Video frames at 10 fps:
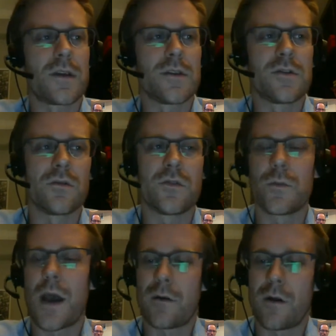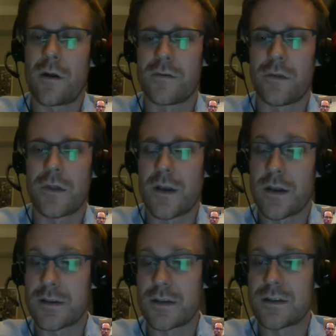did do a few backgrounds for like the
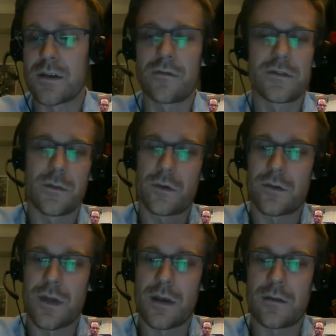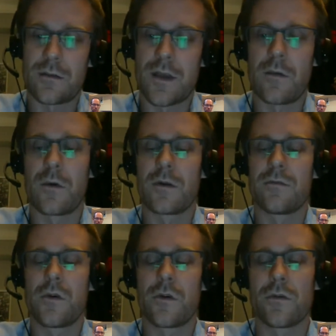cutscene stuff similar to that one
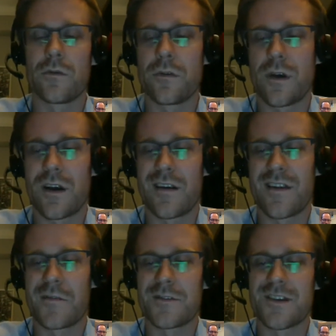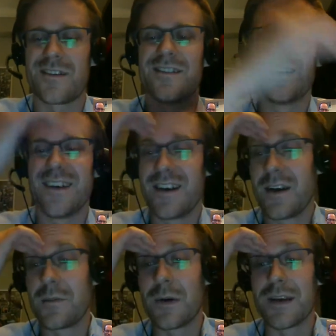photo that was done.
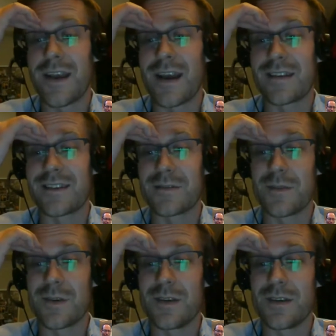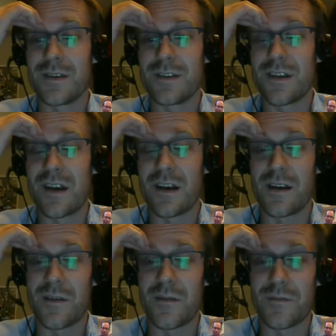But yeah, to be
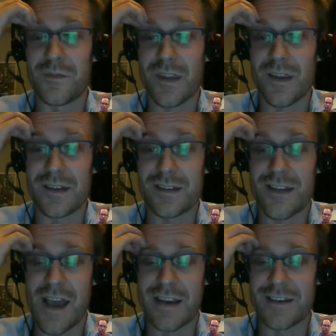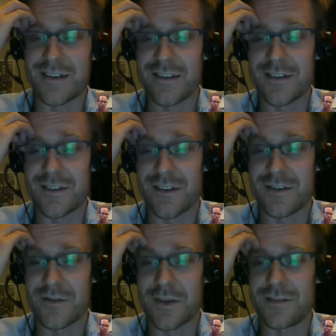tagged in a
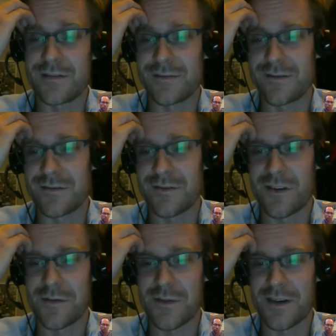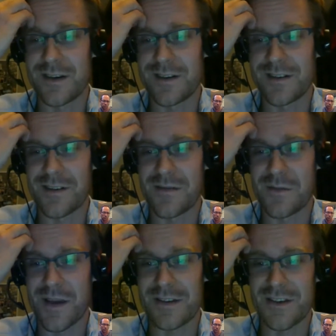tweet from
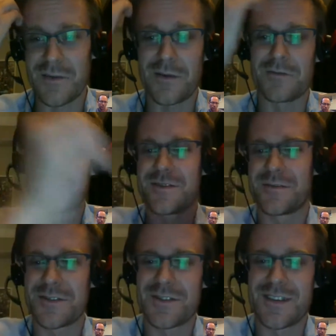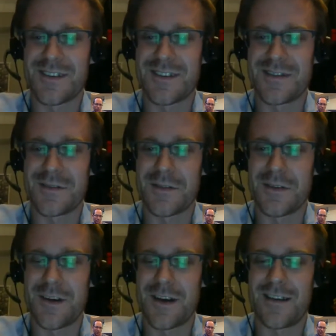that gentleman was a
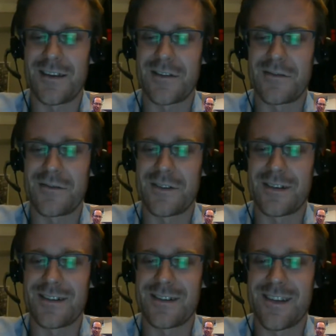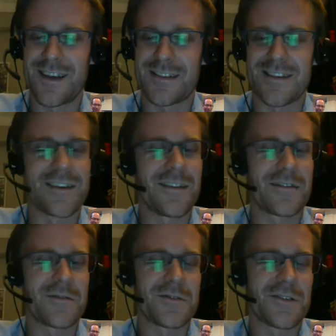highlight of last night,
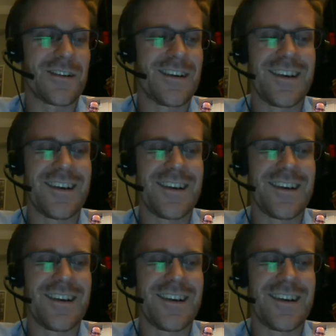that's for sure.